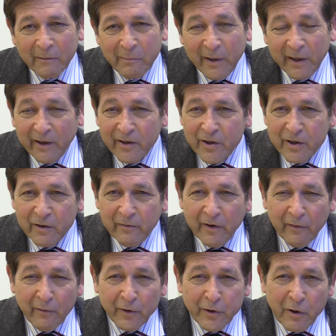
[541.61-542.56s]
because you've
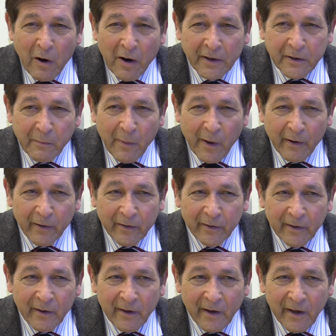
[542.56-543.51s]
never talked about it.
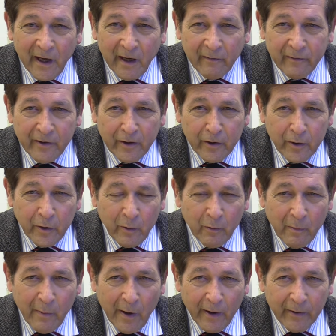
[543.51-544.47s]
And if you knew
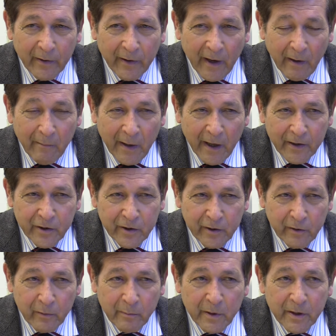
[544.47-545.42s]
about it, I imagine
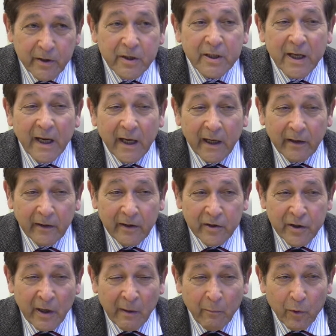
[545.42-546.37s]
you'd be saying these
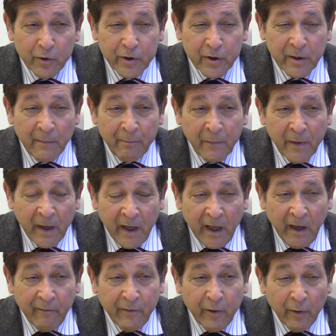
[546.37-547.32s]
numbers.
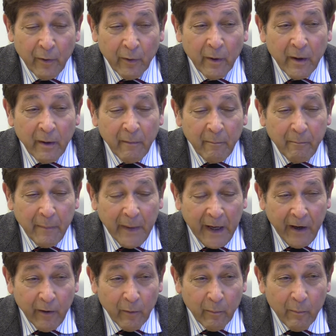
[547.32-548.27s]
If you're
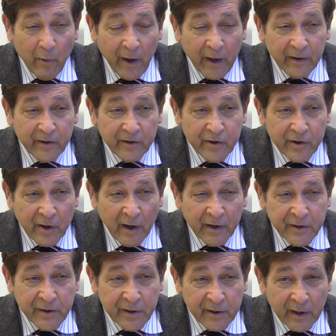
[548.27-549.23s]
Mayor Brandon
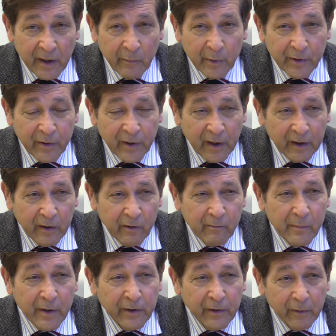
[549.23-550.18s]
Johnson, I would think you've
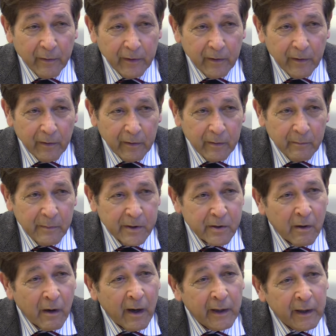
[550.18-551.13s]
been there a year. You'd be
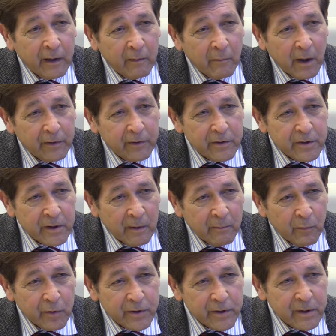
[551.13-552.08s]
talking about these
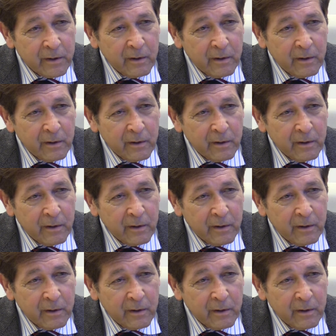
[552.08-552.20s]
numbers.